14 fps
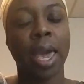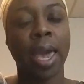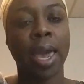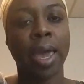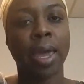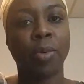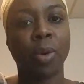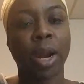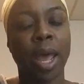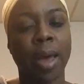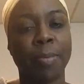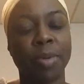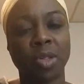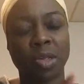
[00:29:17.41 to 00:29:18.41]
And what
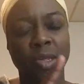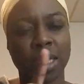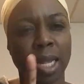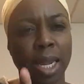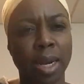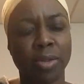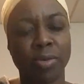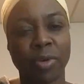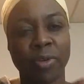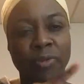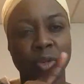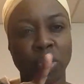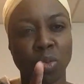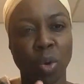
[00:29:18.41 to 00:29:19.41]
happens is that
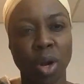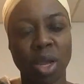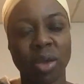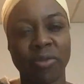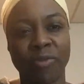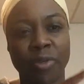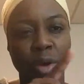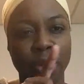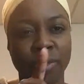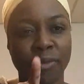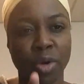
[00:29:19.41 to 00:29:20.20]
if it's working very,